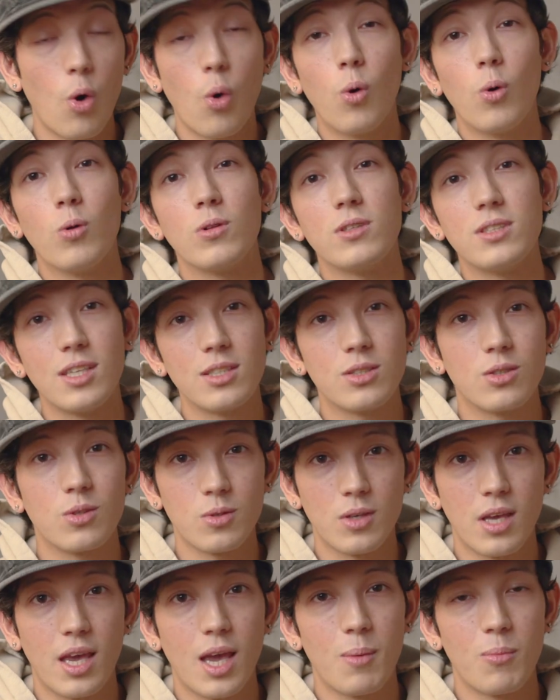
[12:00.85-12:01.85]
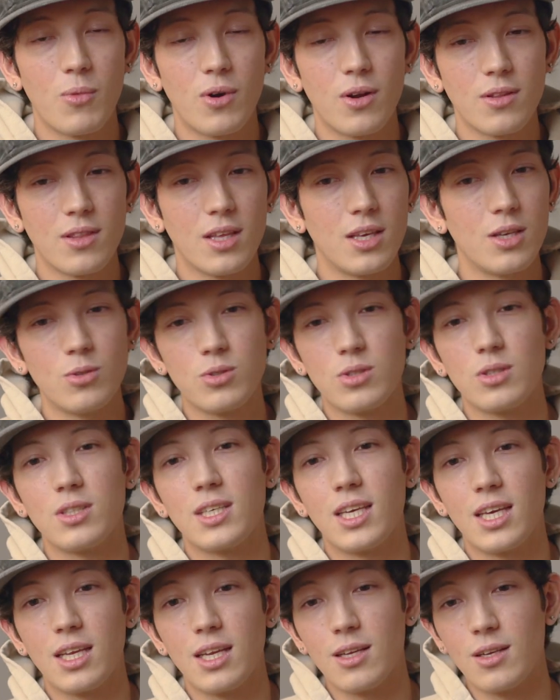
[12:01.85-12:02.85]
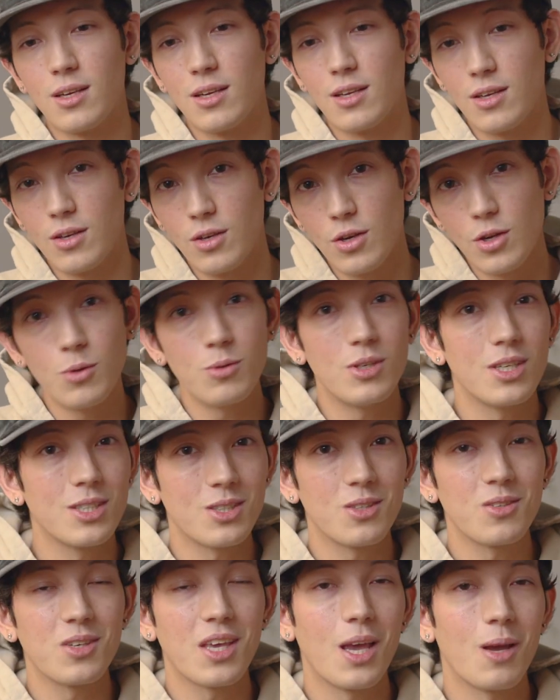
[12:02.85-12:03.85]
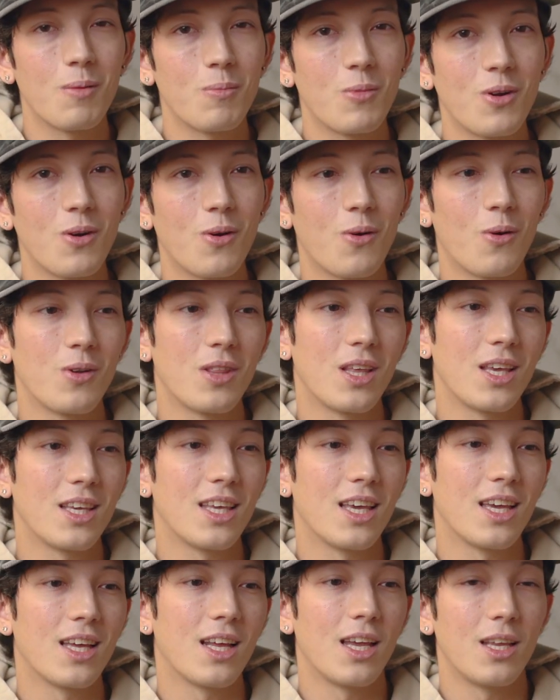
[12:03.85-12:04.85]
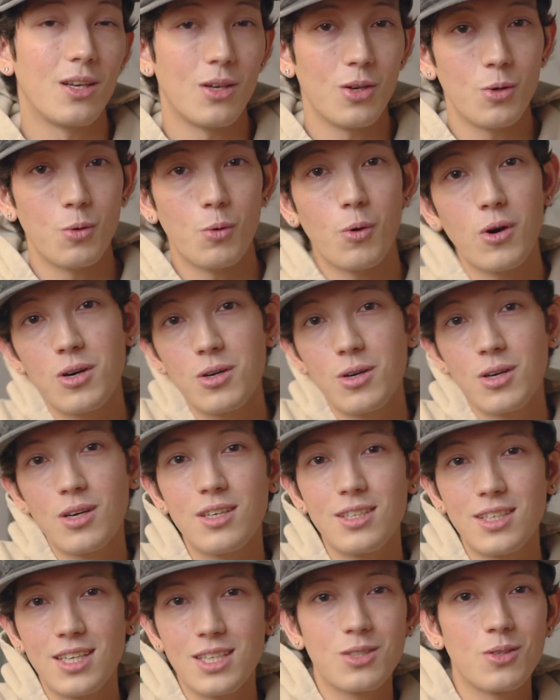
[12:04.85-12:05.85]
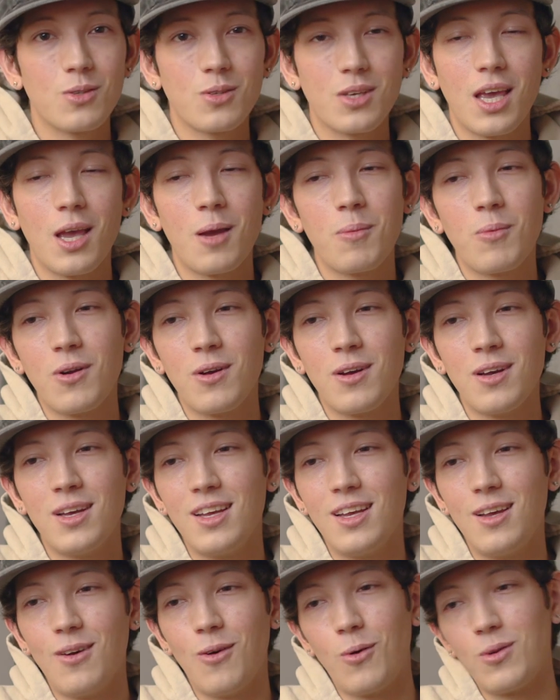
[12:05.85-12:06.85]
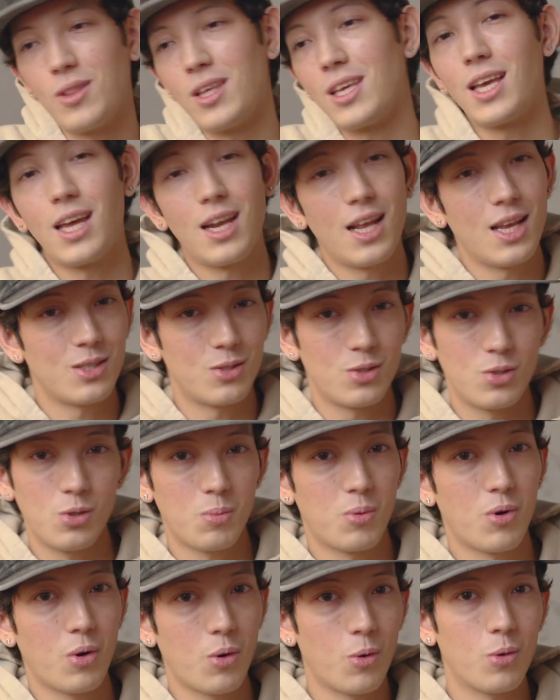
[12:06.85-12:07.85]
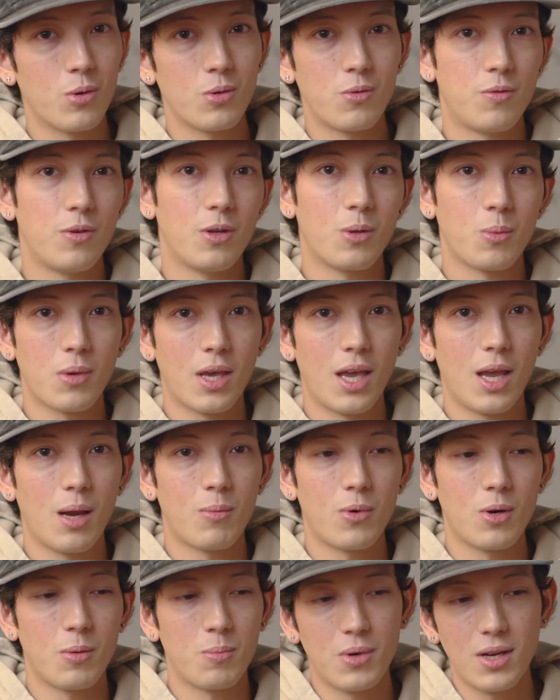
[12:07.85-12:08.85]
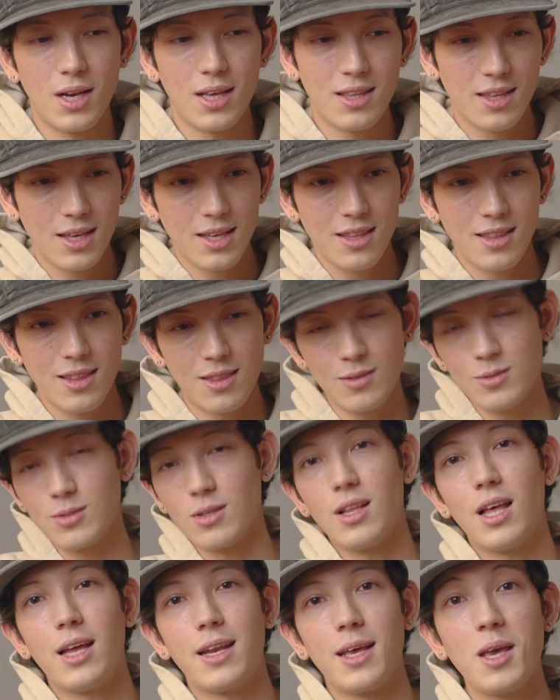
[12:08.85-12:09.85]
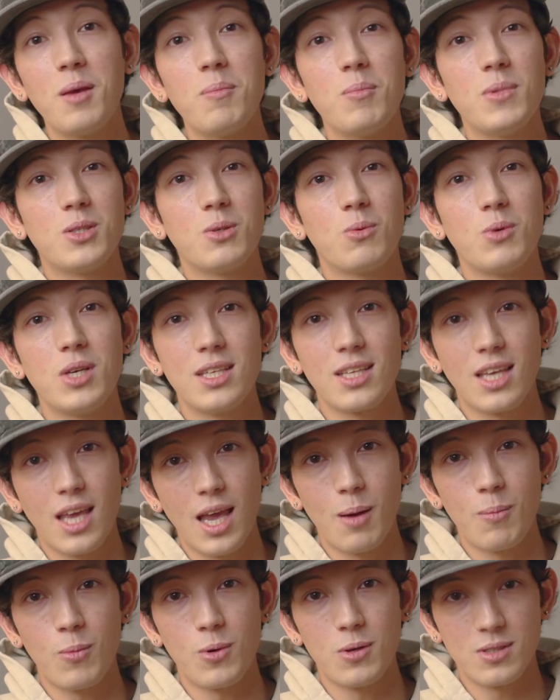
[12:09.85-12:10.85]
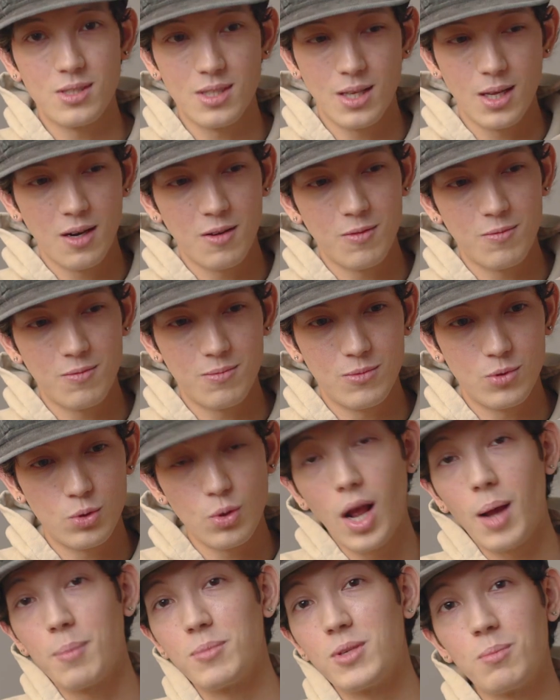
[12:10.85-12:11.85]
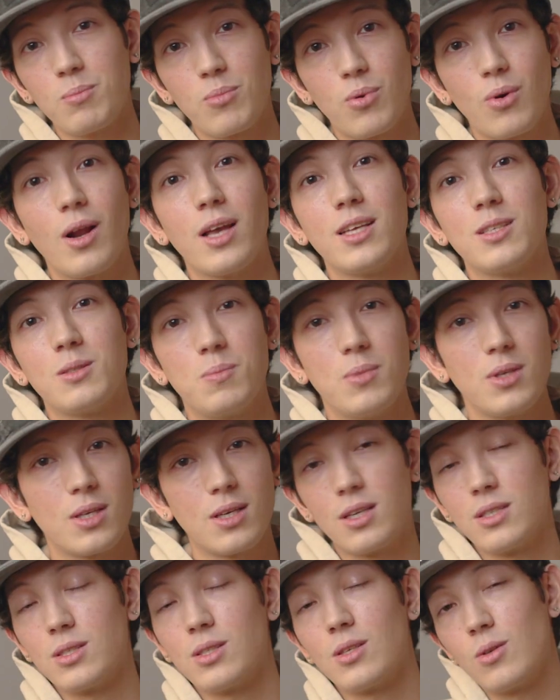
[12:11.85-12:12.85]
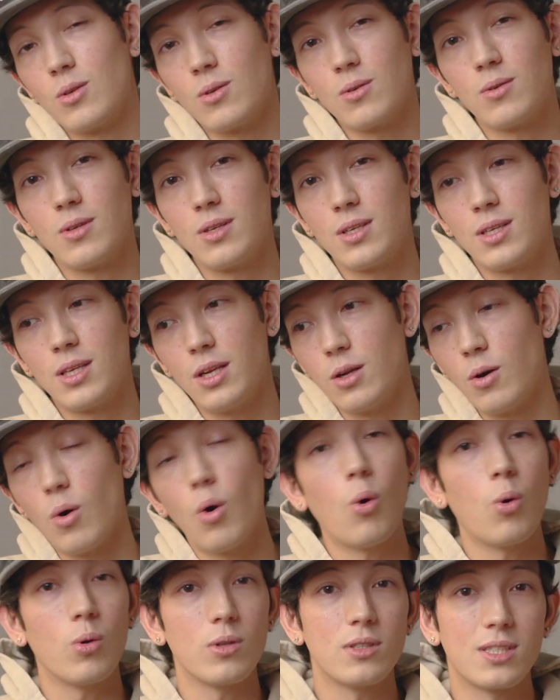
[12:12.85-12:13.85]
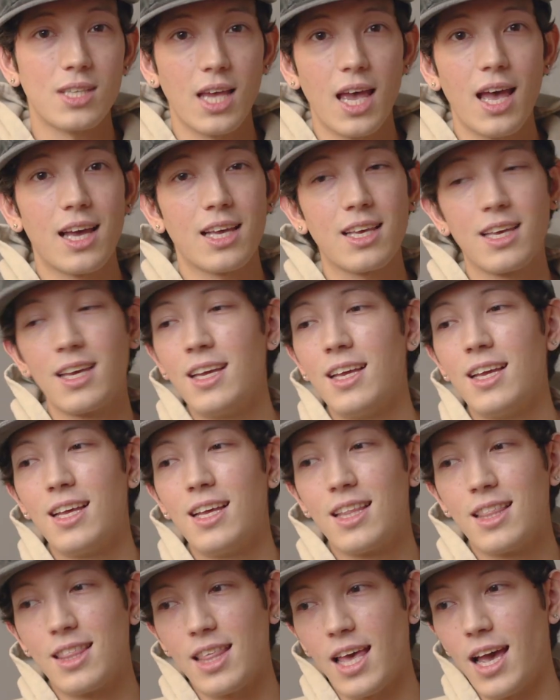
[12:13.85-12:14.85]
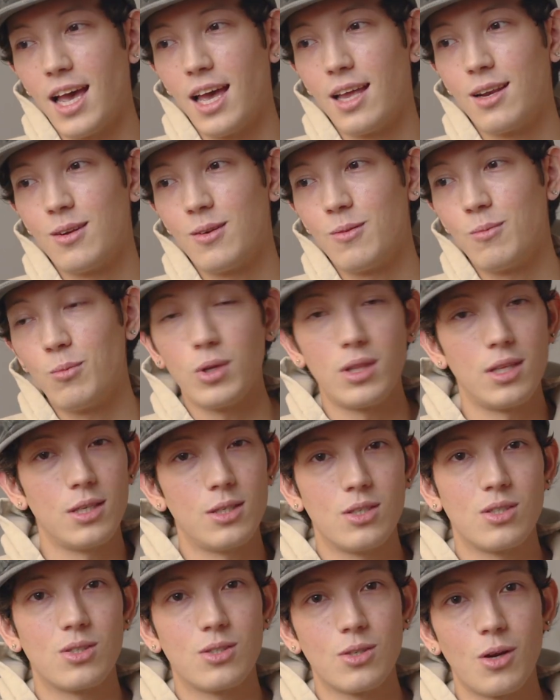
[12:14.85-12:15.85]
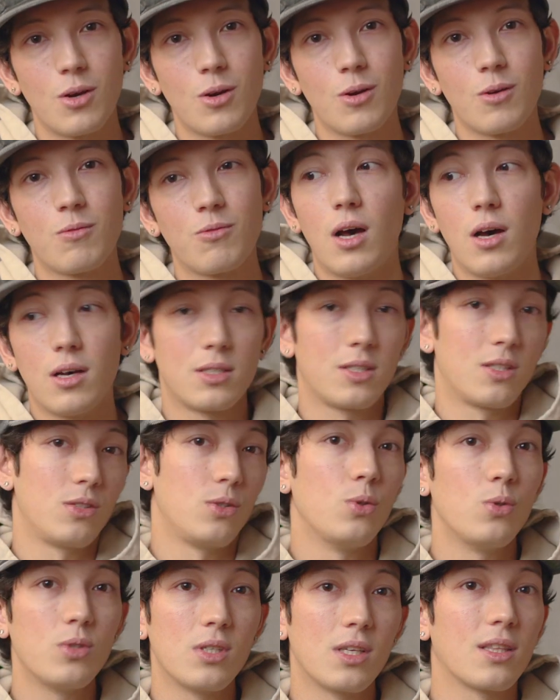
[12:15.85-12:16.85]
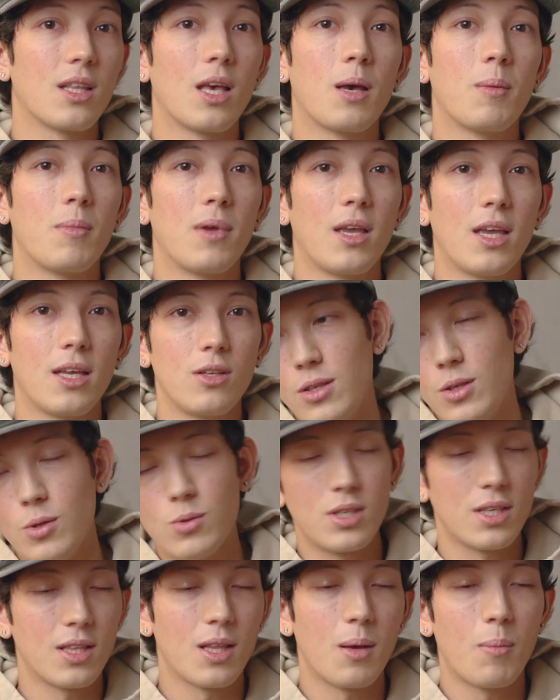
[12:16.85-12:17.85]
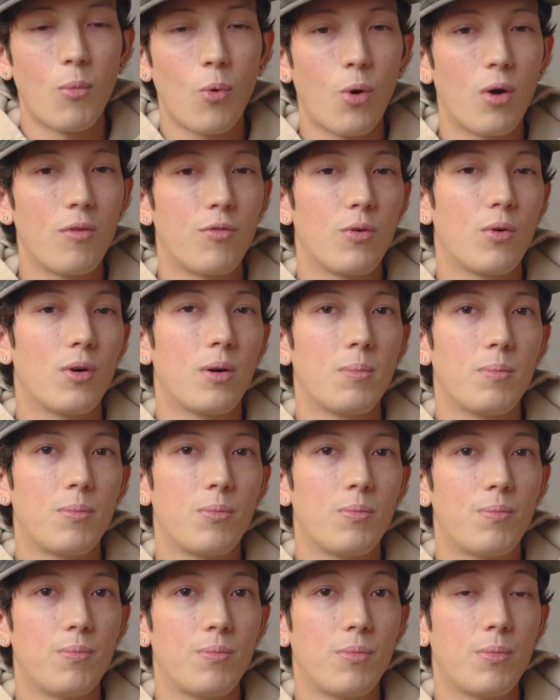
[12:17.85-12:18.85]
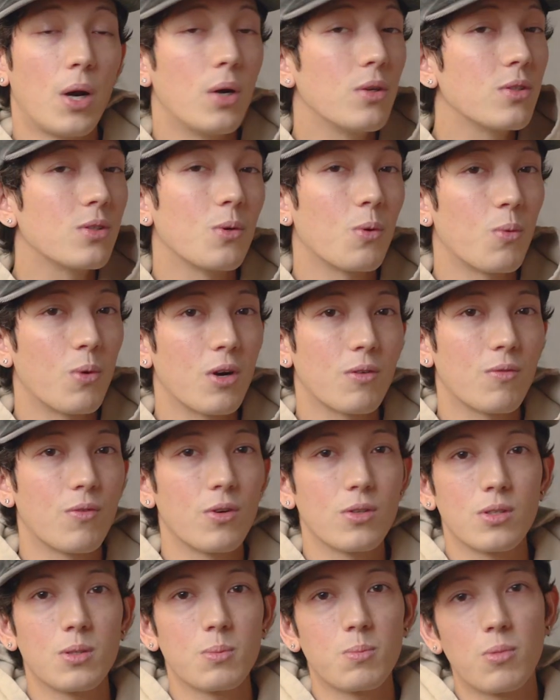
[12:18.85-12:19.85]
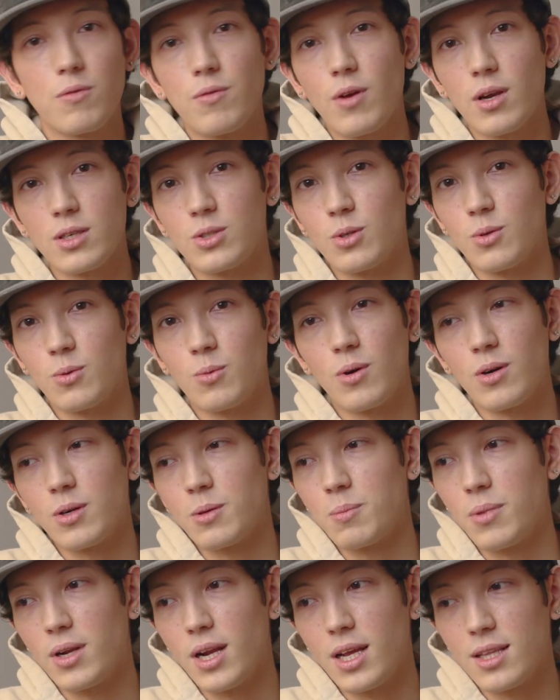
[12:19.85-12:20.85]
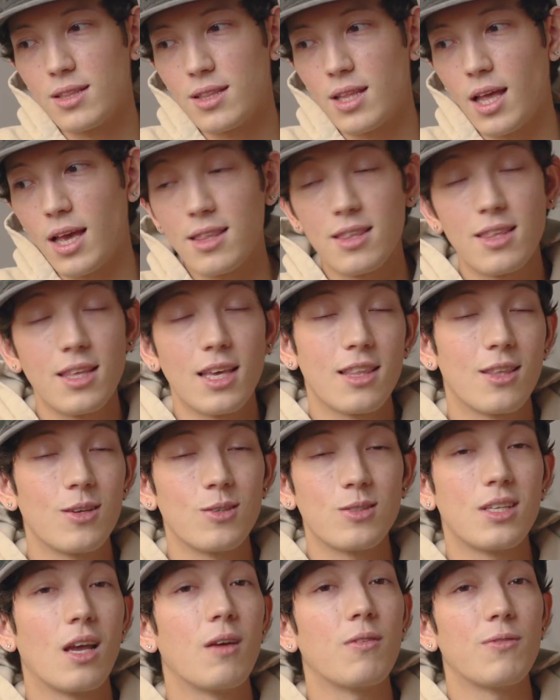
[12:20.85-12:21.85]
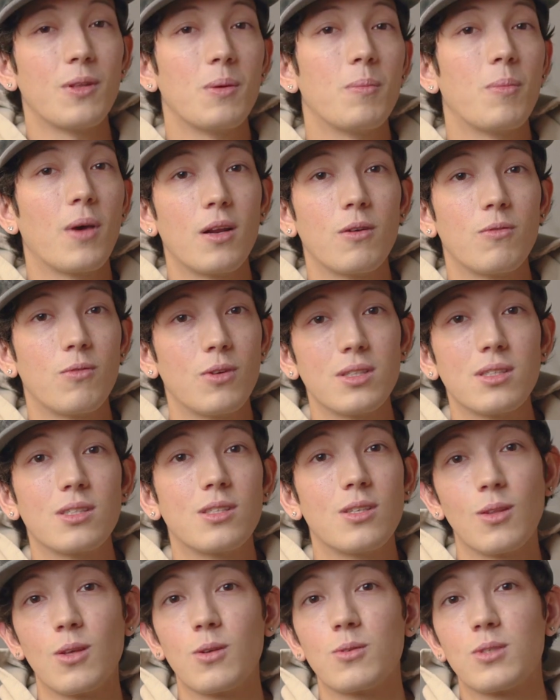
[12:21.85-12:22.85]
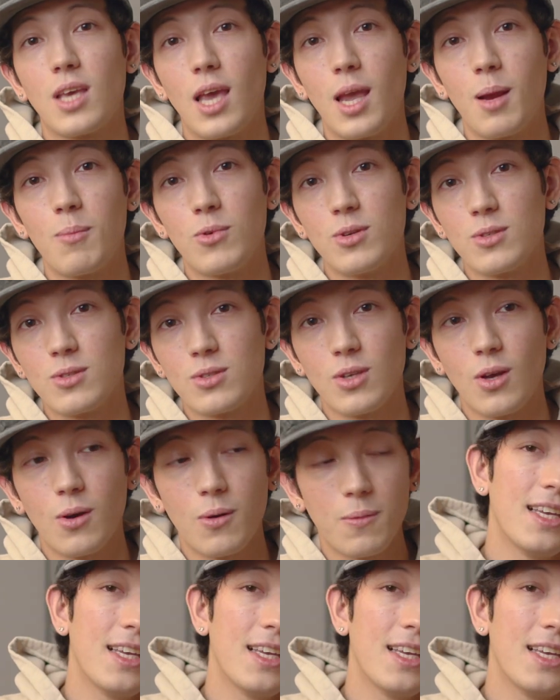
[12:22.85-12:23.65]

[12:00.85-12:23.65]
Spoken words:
old digital camera. They usually get a new digital camera, or they get a newer digital camera, or they get a super old film camera. But I think that there's a lot of in-between cameras that have dropped in price because they're, you know, old tech, that really deserve us using them, and using them more for personal work versus professional work. But I think there's definitely benefits to those cameras. So